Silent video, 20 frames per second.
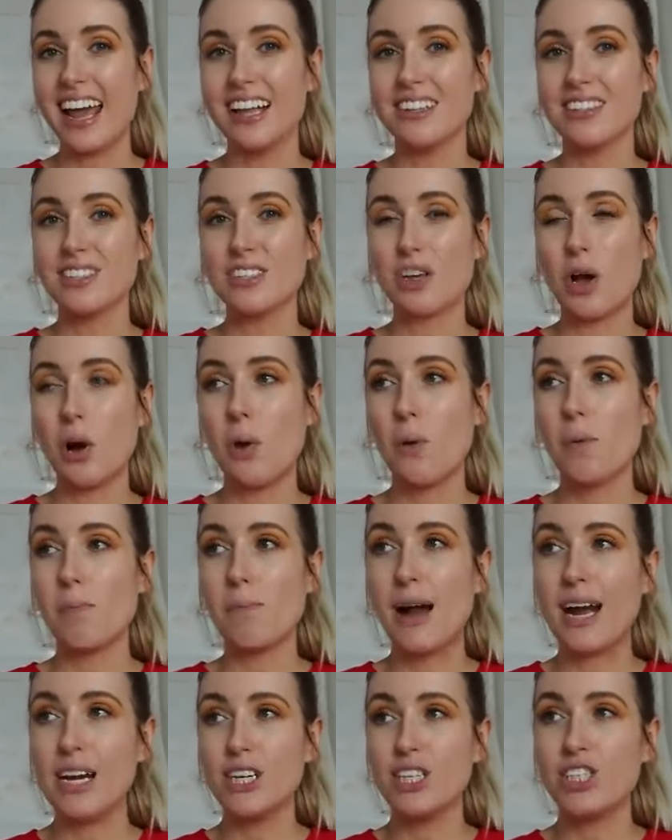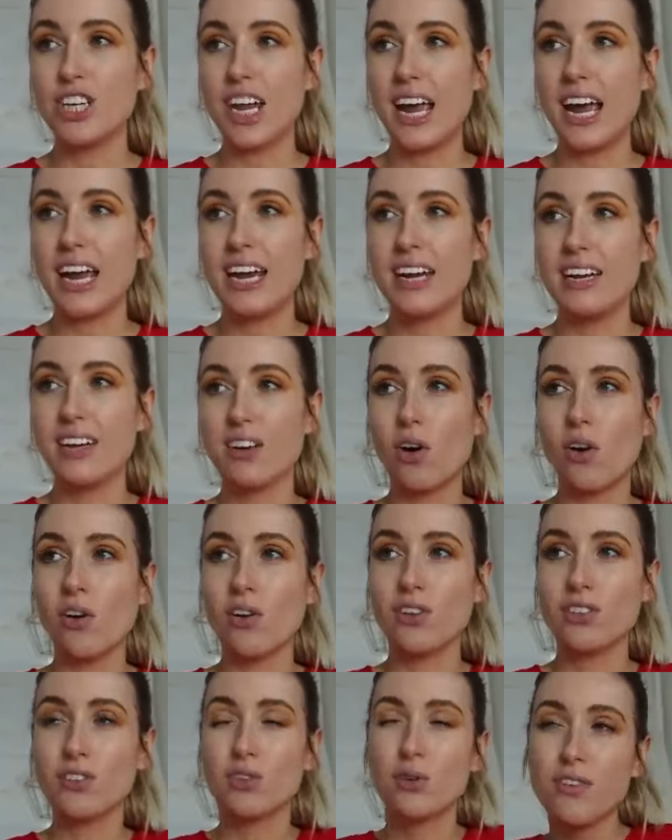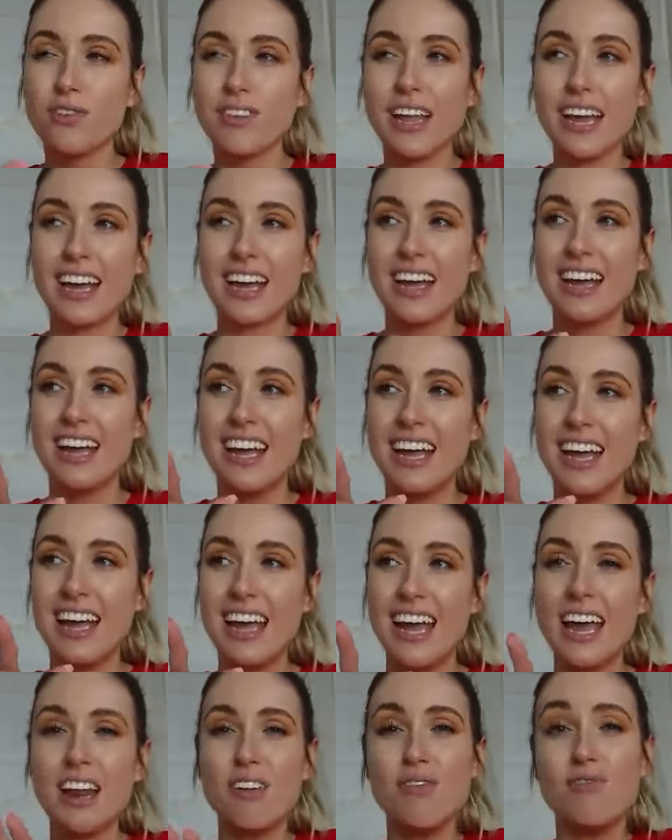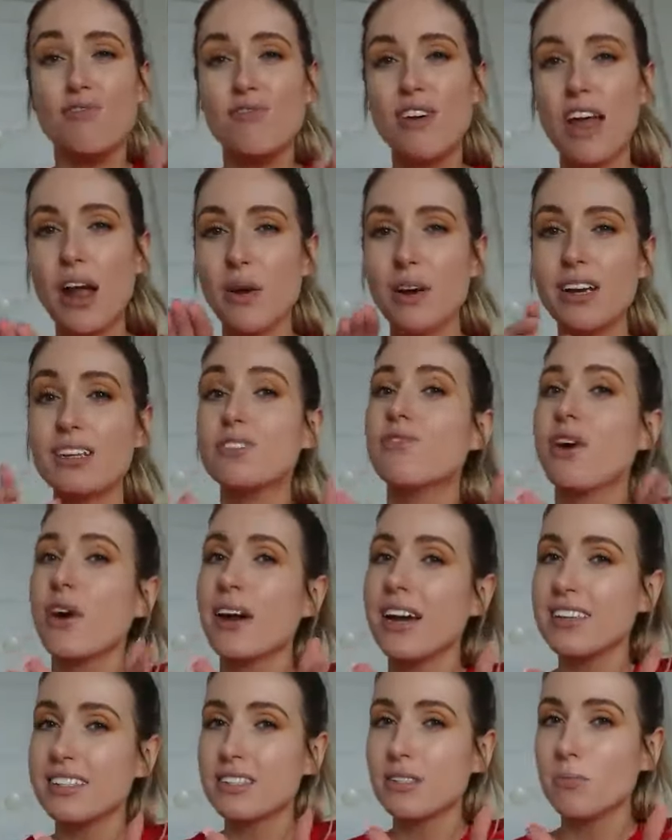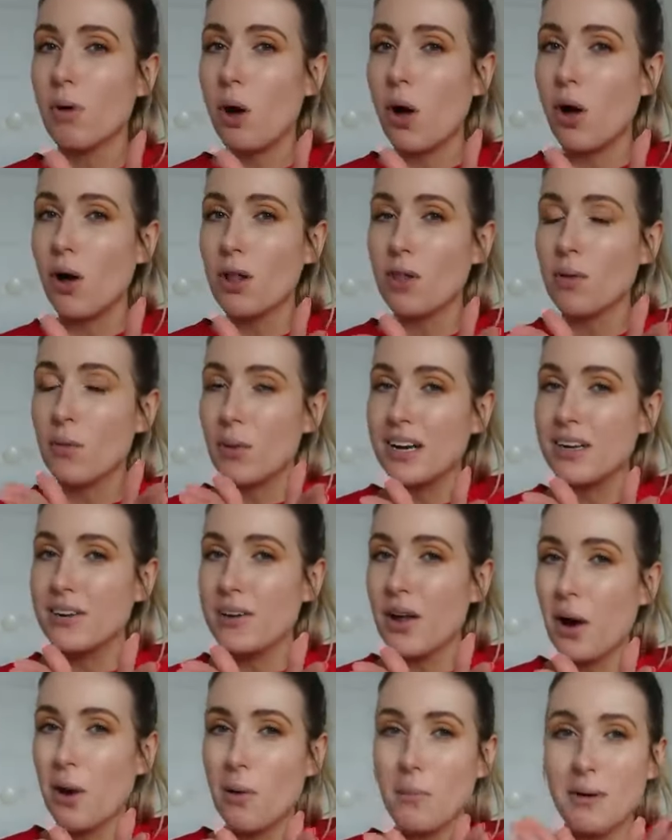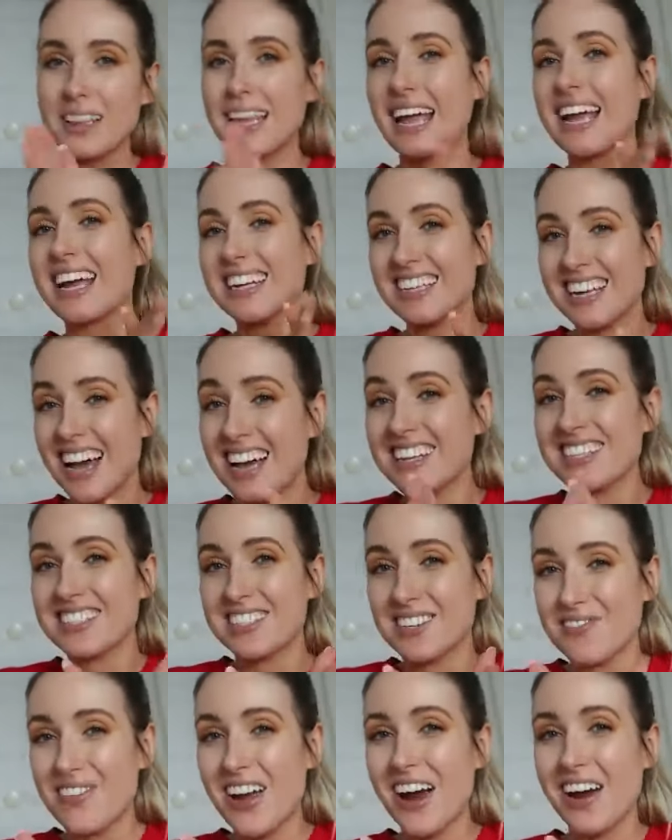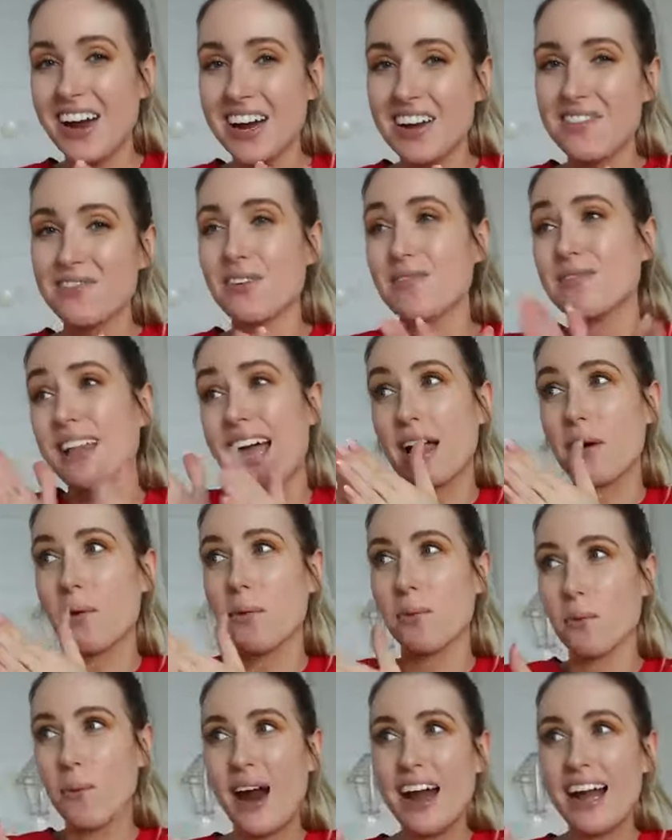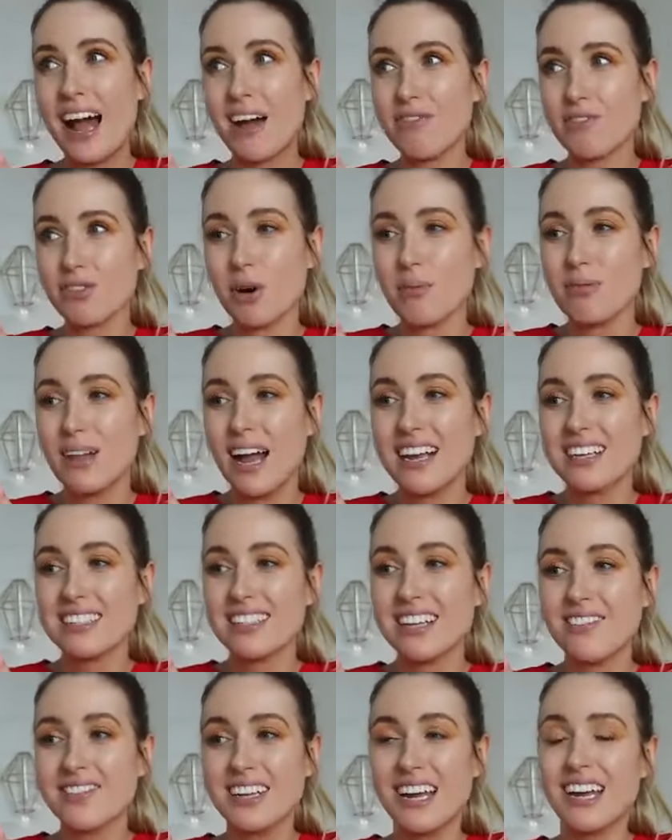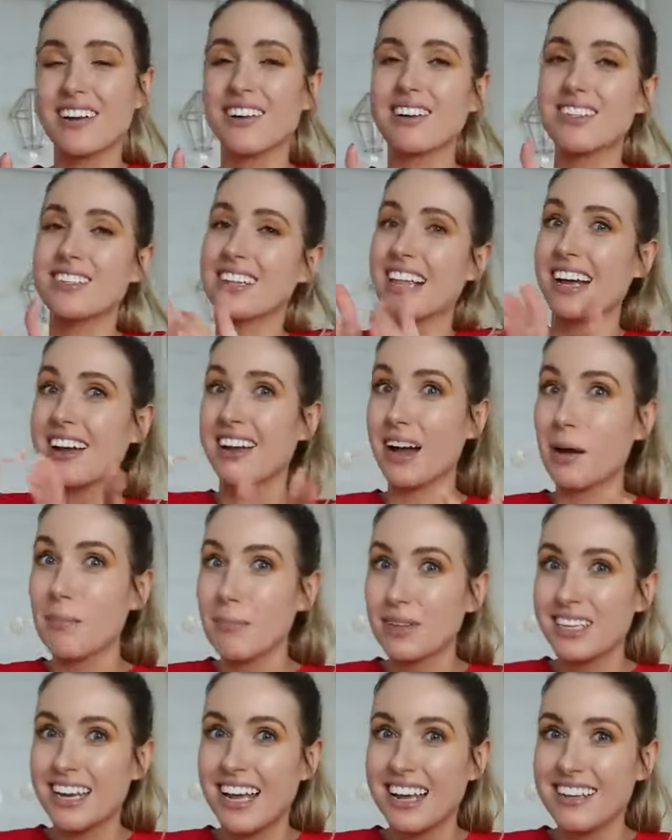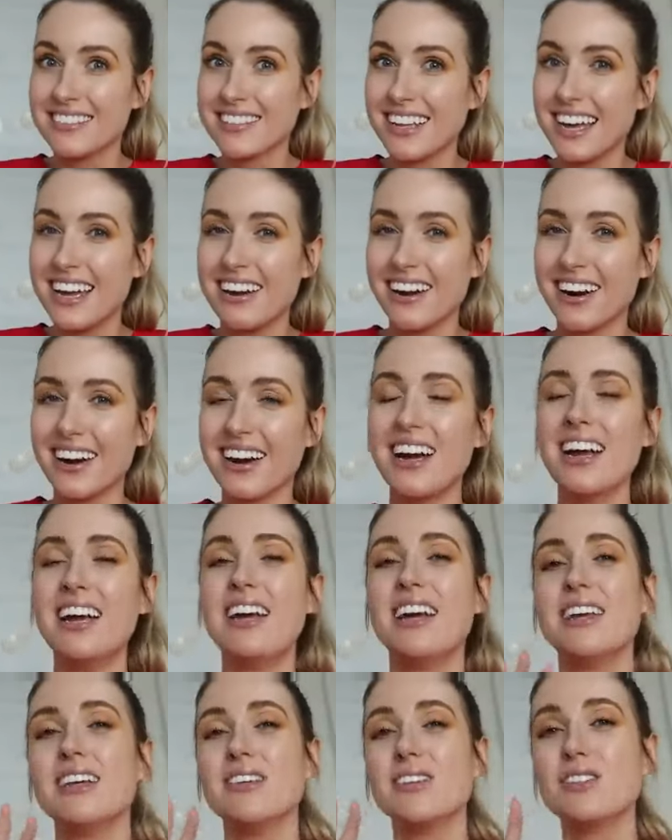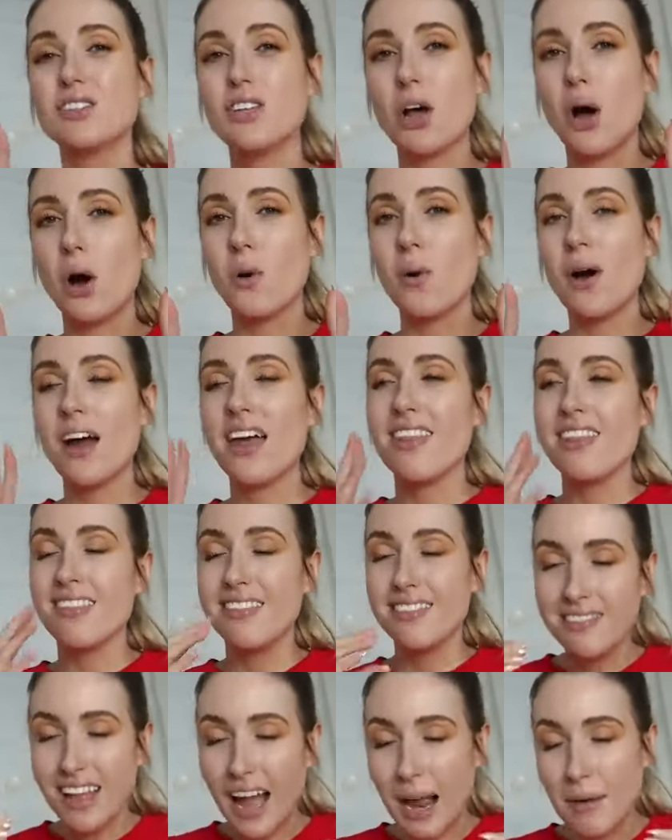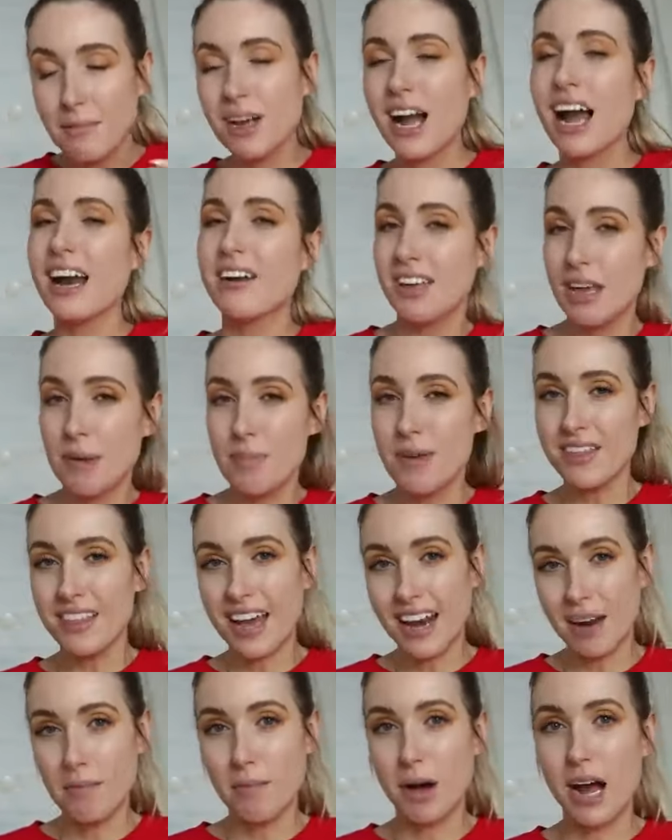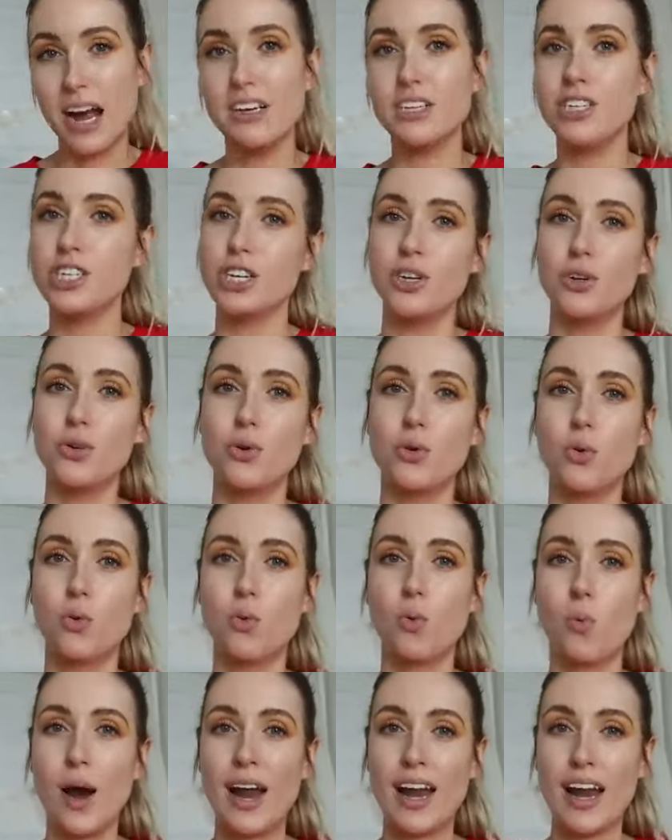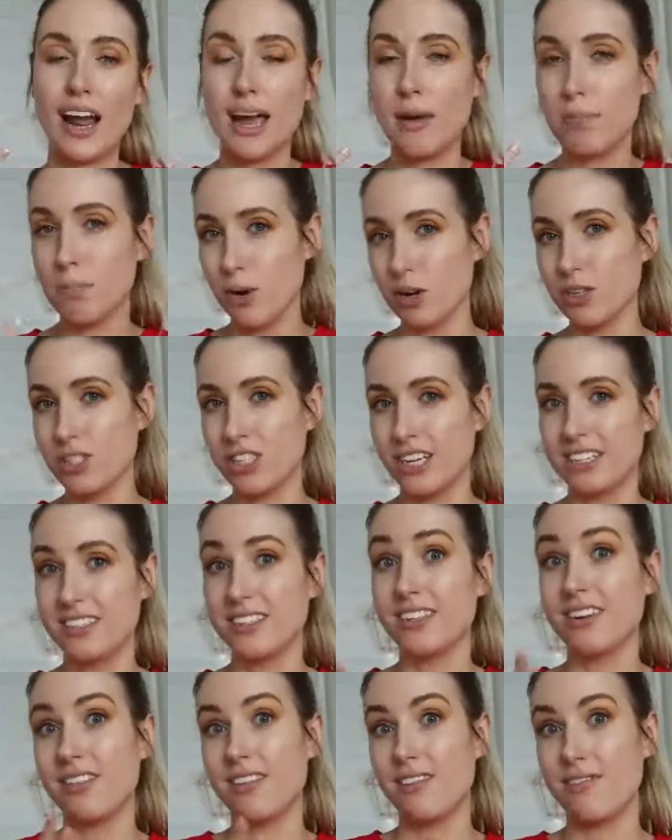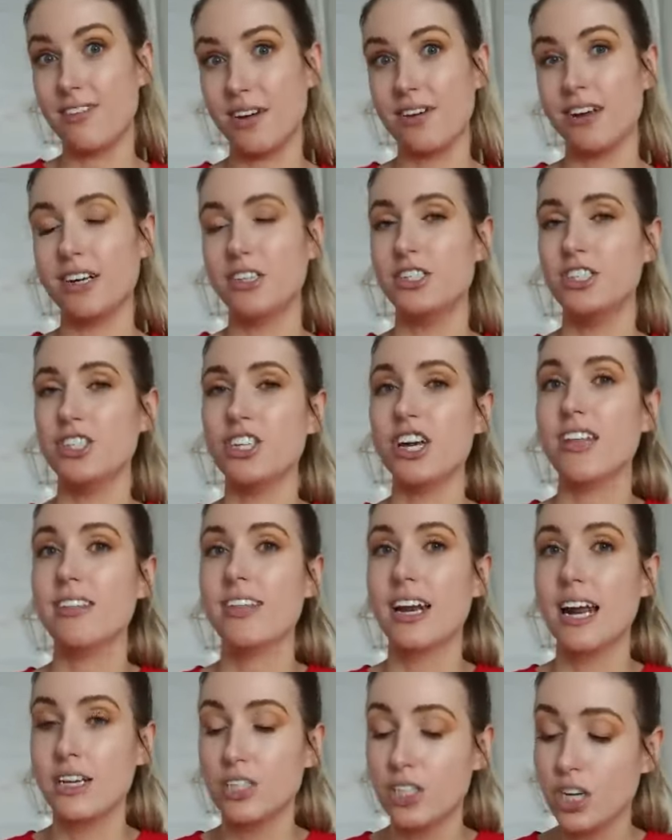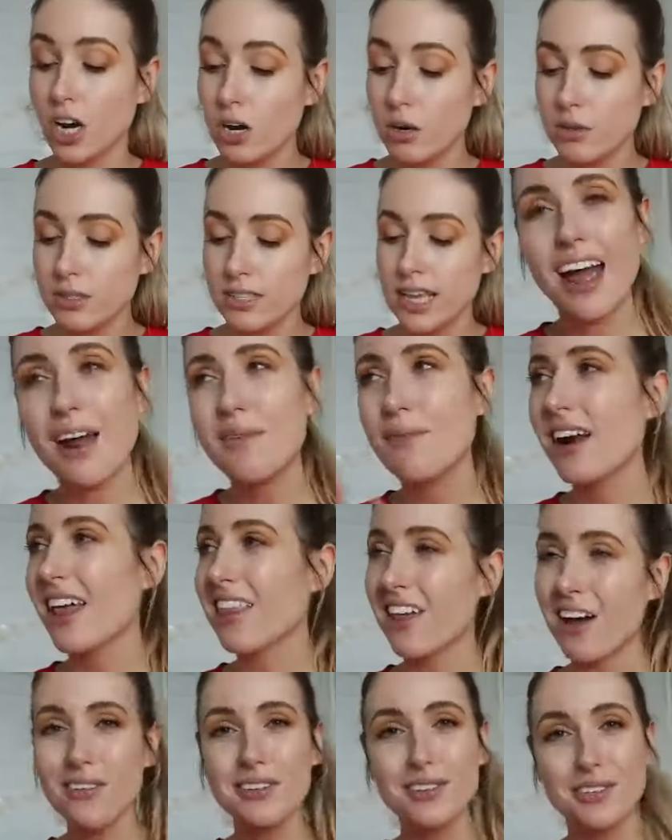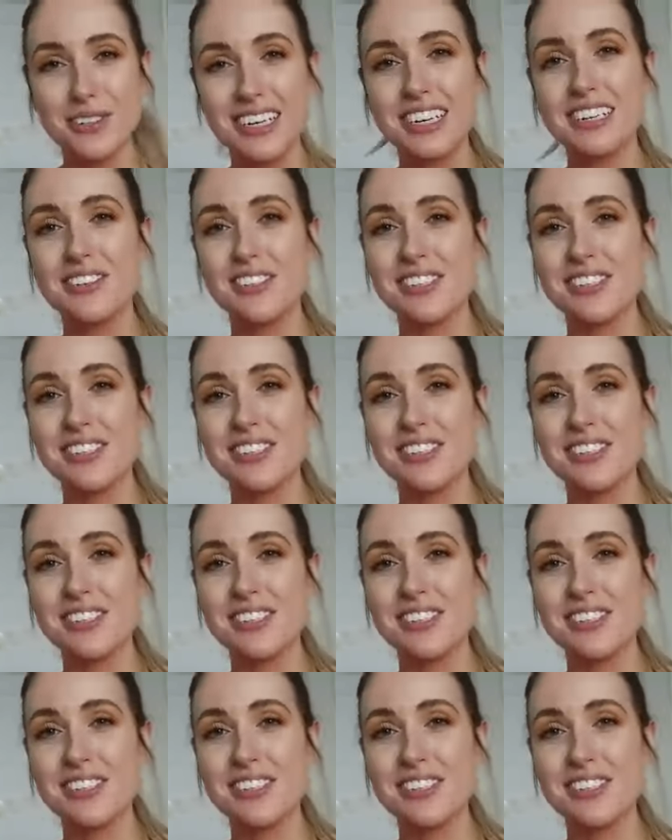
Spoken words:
and so my shade sort of like, it varies, very small window, but like it does vary from like right after applying self-tanner to like a couple of days later. So I'm kind of keeping that in mind too when I purchased the foundation shade that I chose. And what I thought was really